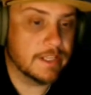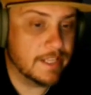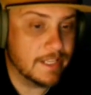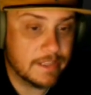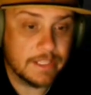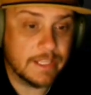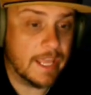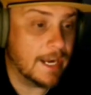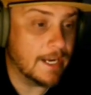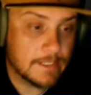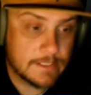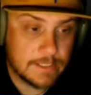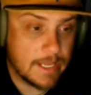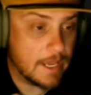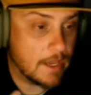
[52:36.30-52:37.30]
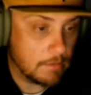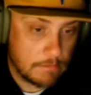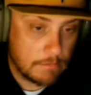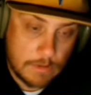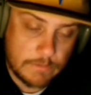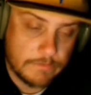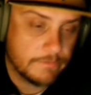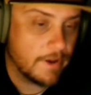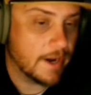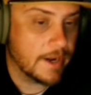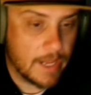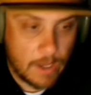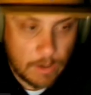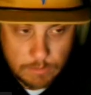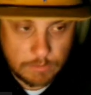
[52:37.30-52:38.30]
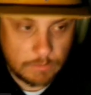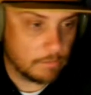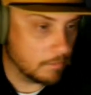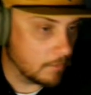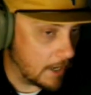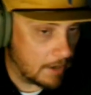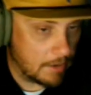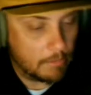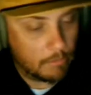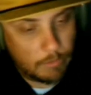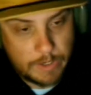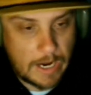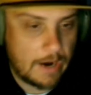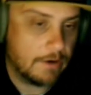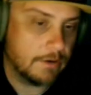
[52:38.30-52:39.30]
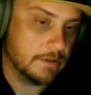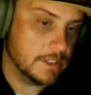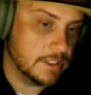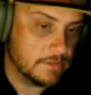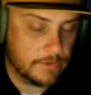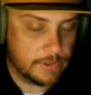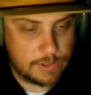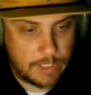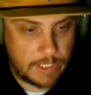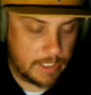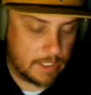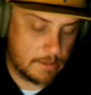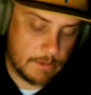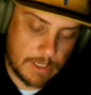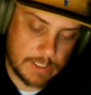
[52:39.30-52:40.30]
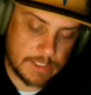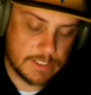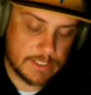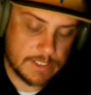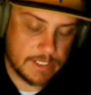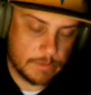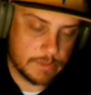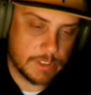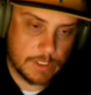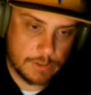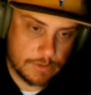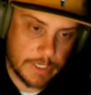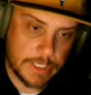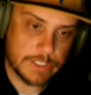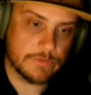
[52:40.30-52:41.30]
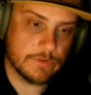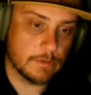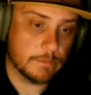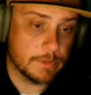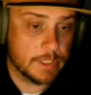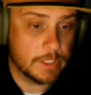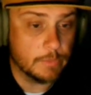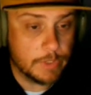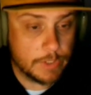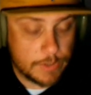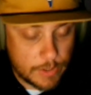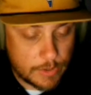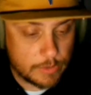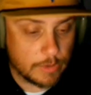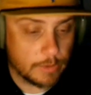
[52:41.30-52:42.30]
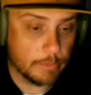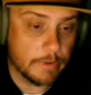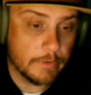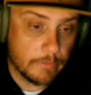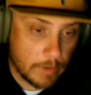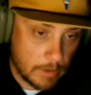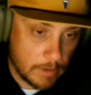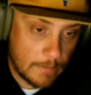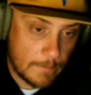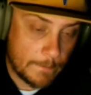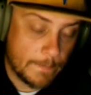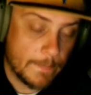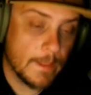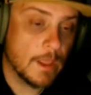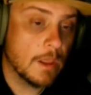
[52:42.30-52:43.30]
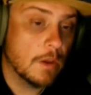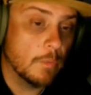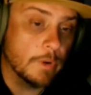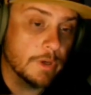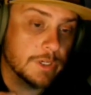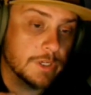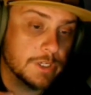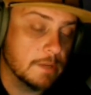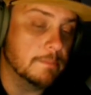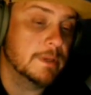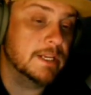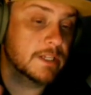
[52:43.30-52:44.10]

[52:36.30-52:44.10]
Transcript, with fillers: get the cadence down, find out how how do these fish like it. I'm not going to say it's always going to transfer, but then when you go to the river, which can be